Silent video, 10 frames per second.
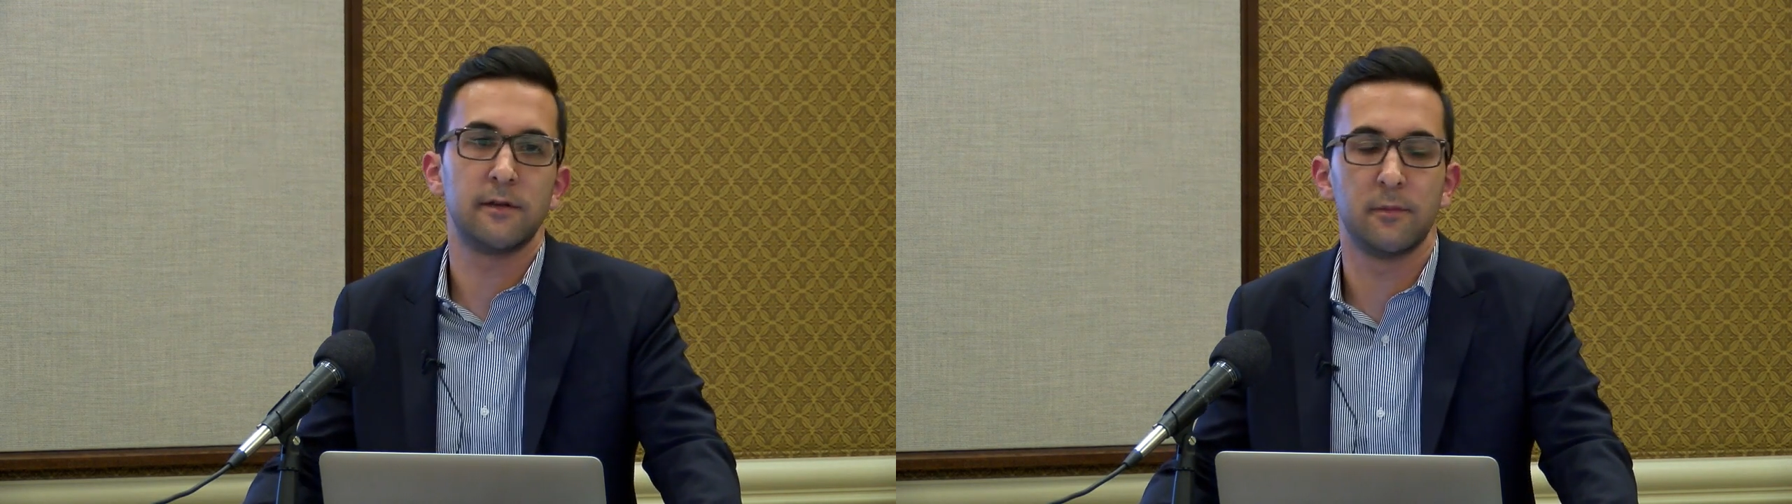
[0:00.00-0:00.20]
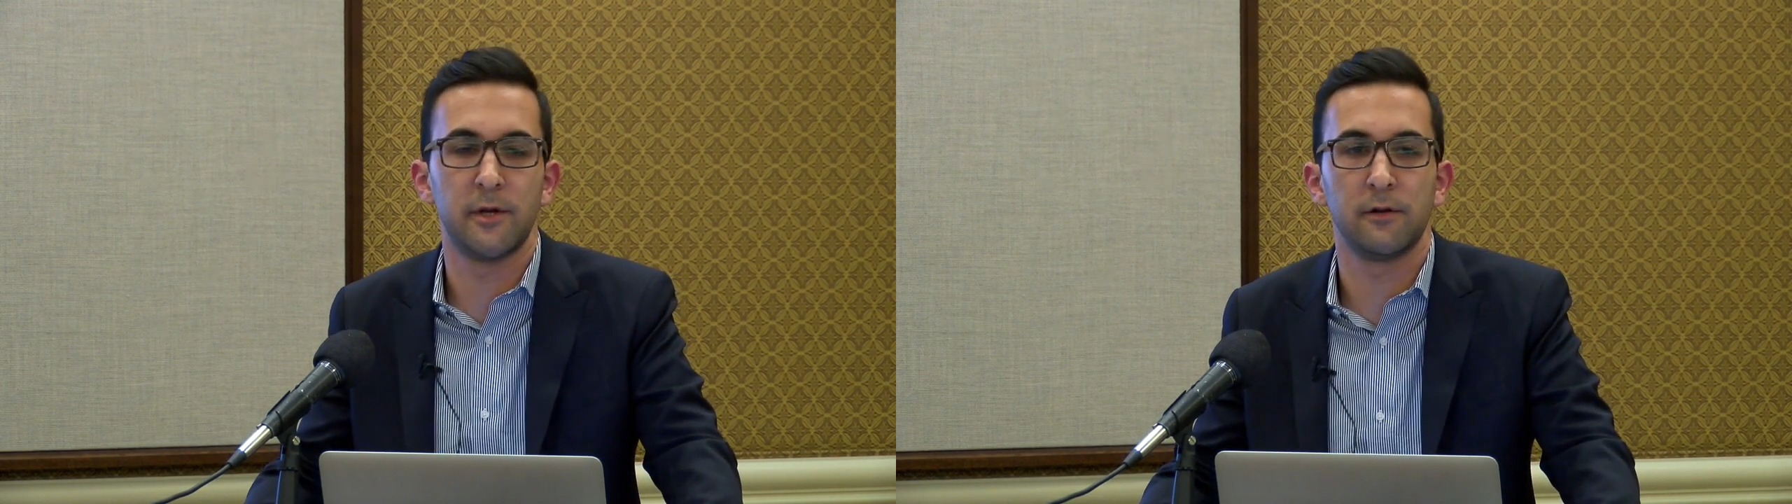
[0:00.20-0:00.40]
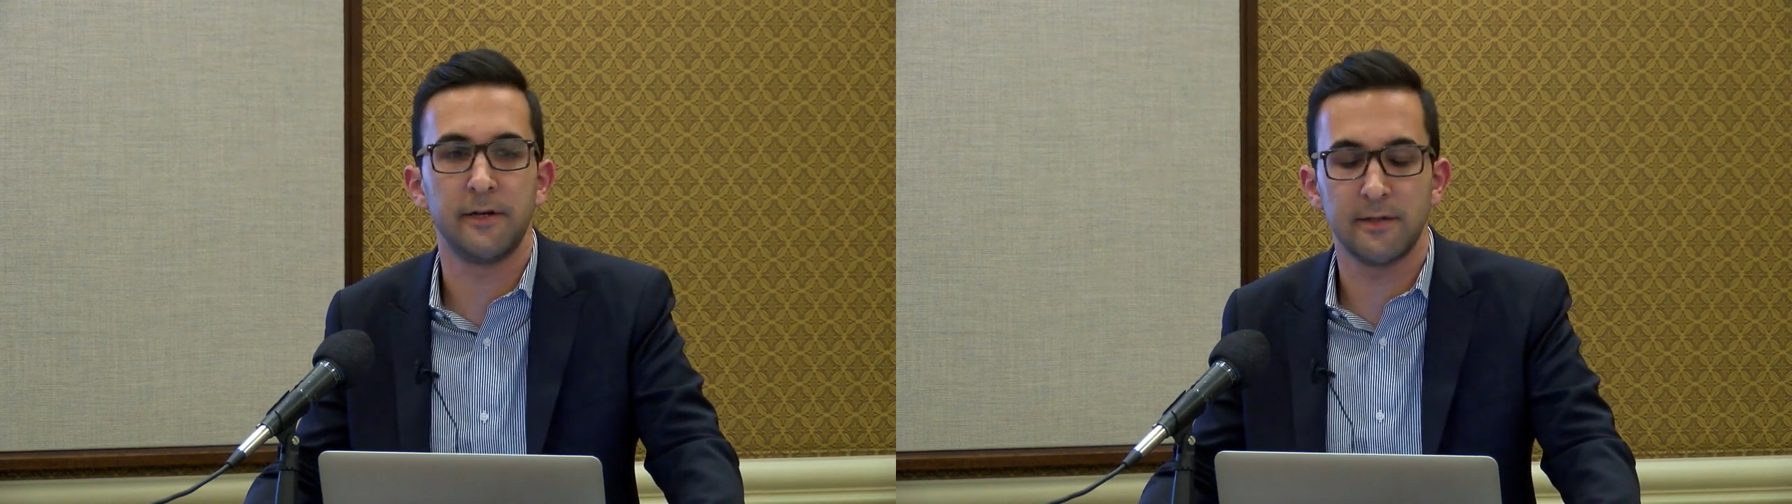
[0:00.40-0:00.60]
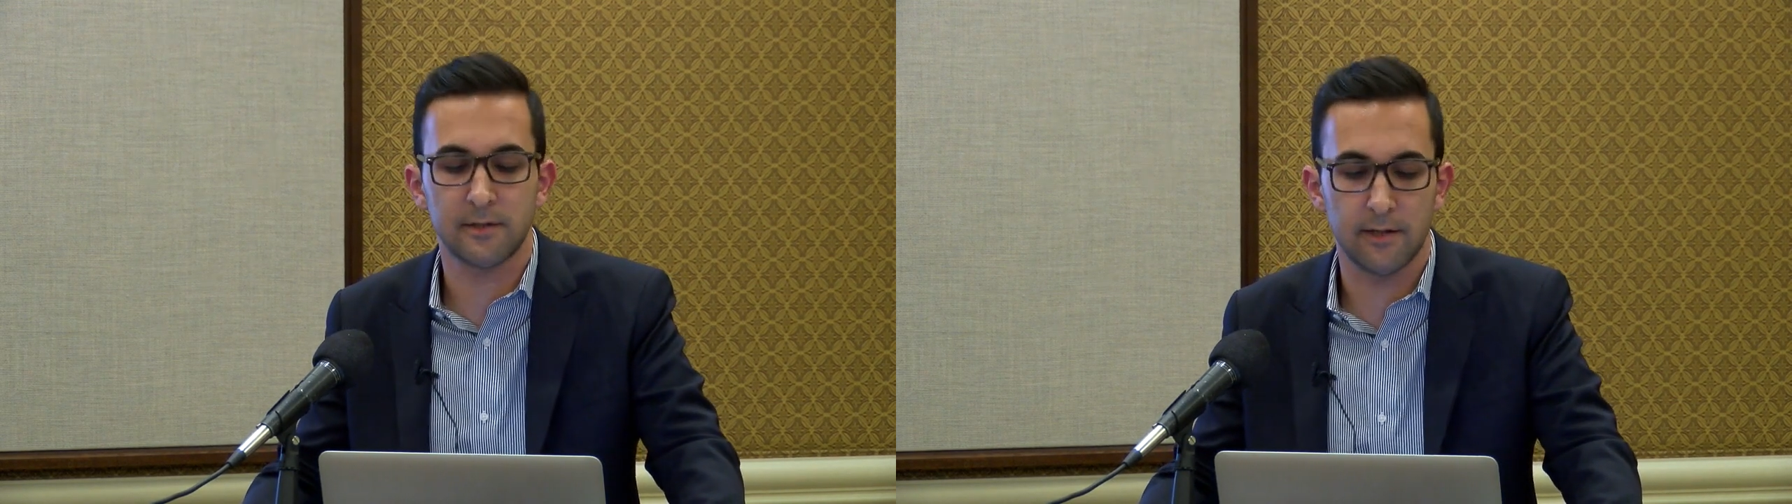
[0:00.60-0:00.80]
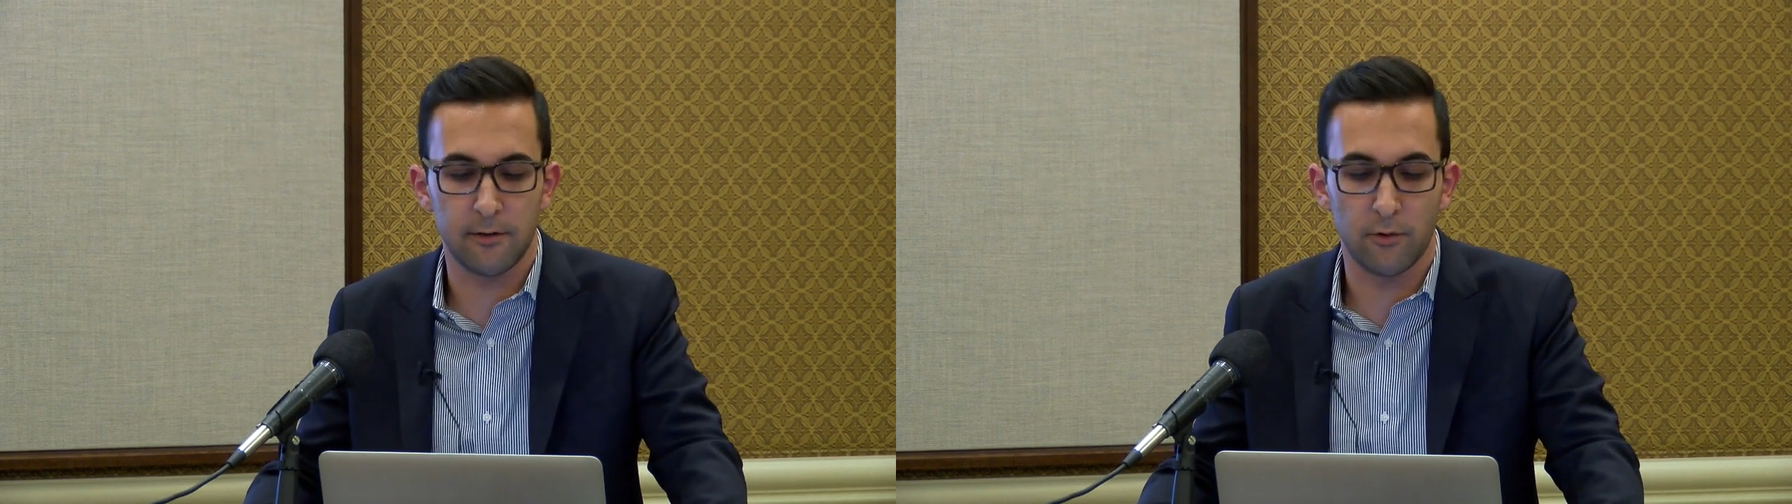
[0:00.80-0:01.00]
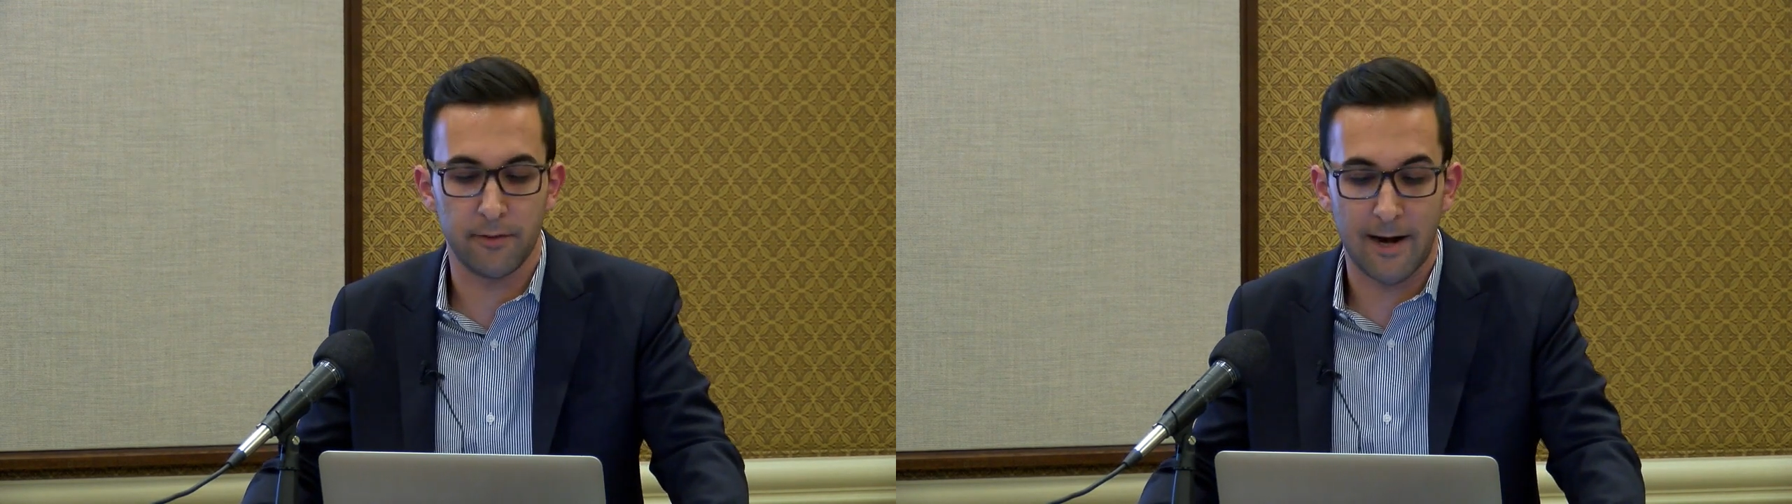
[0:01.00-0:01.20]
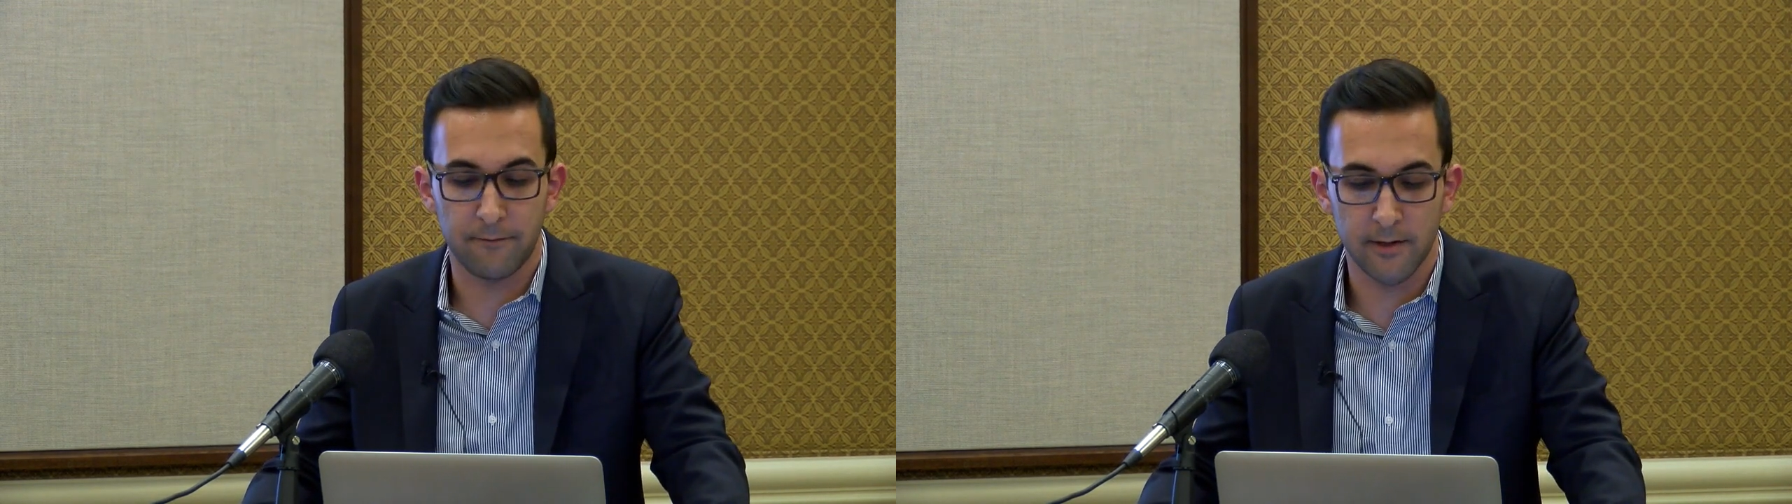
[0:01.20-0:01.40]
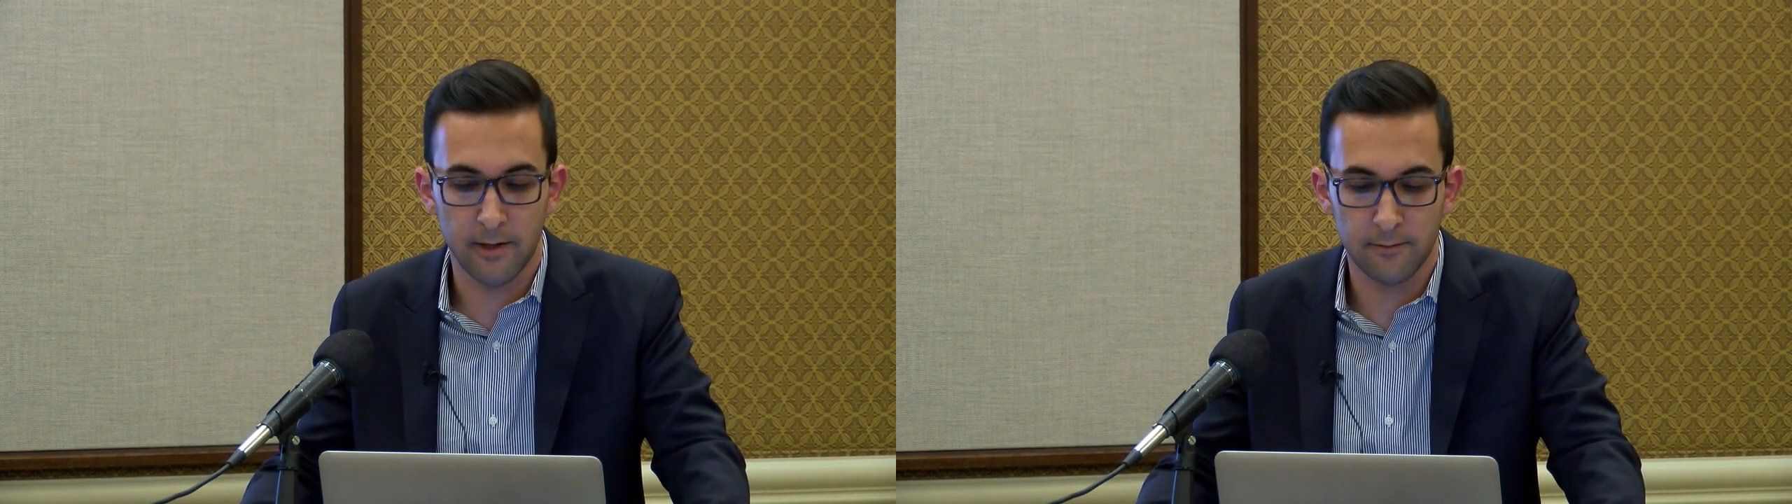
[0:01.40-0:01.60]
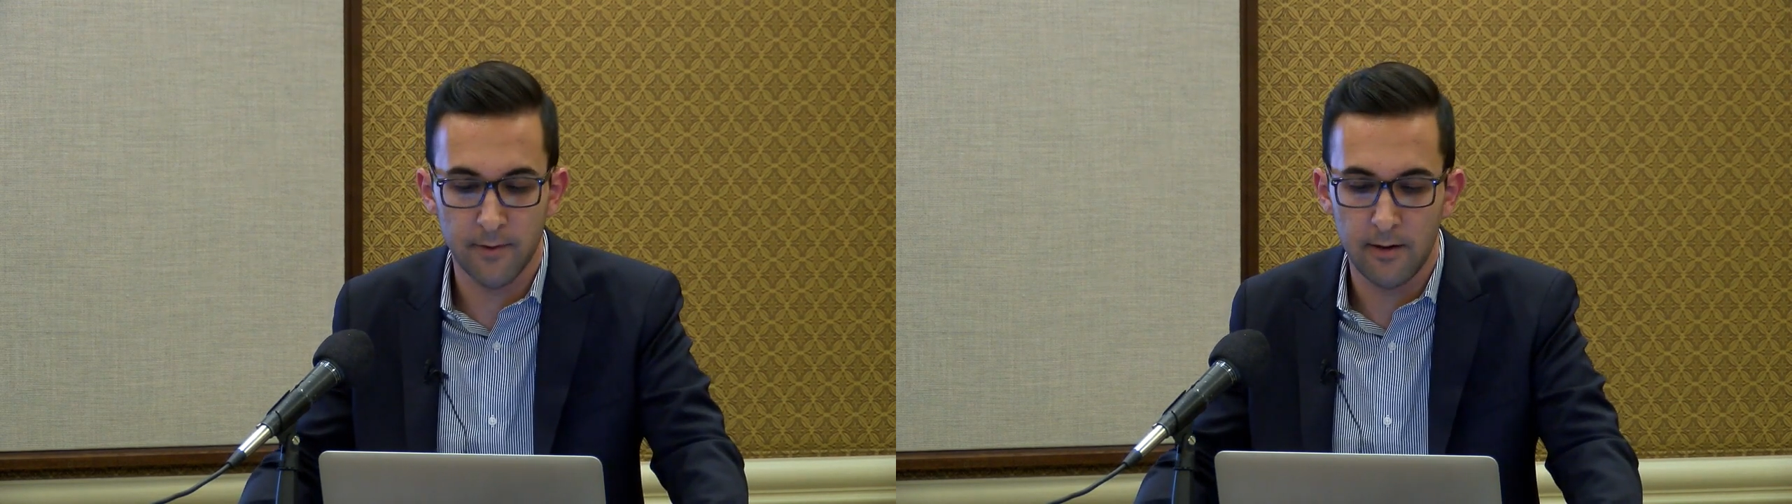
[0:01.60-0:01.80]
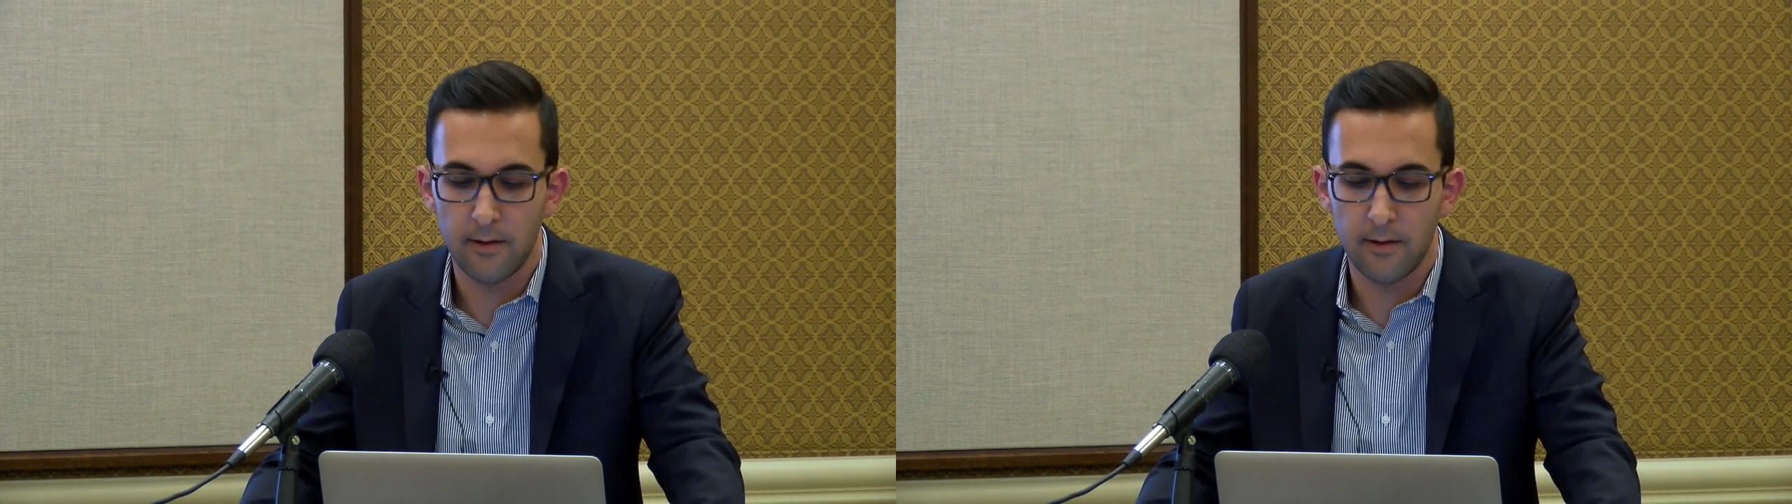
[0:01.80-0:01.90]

in the Middle East and North Africa.